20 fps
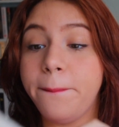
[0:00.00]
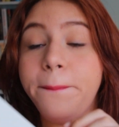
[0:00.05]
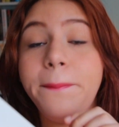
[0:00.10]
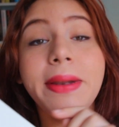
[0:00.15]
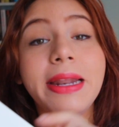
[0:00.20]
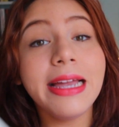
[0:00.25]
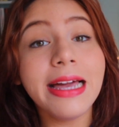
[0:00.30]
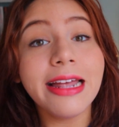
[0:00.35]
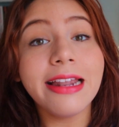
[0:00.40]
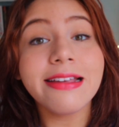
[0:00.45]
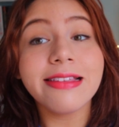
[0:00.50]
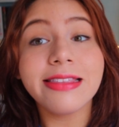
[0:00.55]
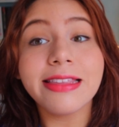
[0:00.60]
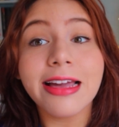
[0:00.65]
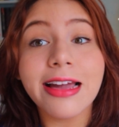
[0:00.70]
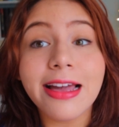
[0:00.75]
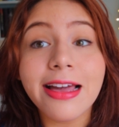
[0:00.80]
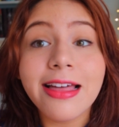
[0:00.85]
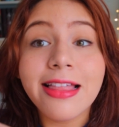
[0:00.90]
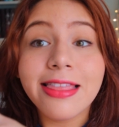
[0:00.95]
But I gotta
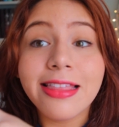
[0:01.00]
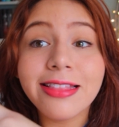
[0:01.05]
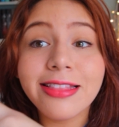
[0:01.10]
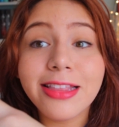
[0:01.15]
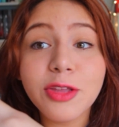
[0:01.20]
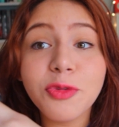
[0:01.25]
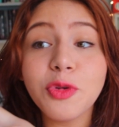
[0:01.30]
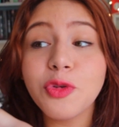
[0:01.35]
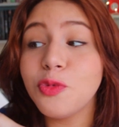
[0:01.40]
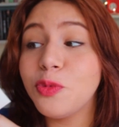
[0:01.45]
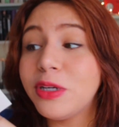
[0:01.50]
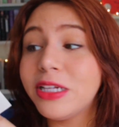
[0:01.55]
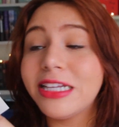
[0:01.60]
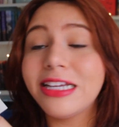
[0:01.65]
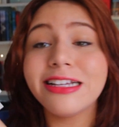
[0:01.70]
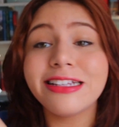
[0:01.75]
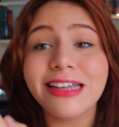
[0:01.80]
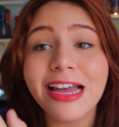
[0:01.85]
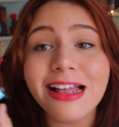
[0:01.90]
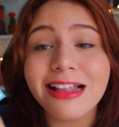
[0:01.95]
say that this was
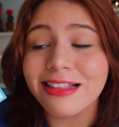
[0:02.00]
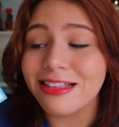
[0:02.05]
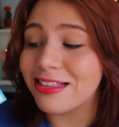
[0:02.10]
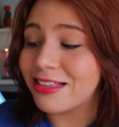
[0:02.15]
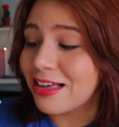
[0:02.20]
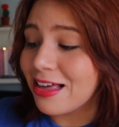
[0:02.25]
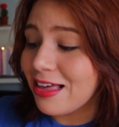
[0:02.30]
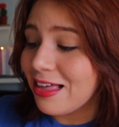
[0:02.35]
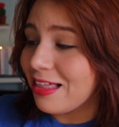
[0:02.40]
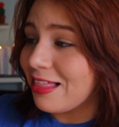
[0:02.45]
really intense.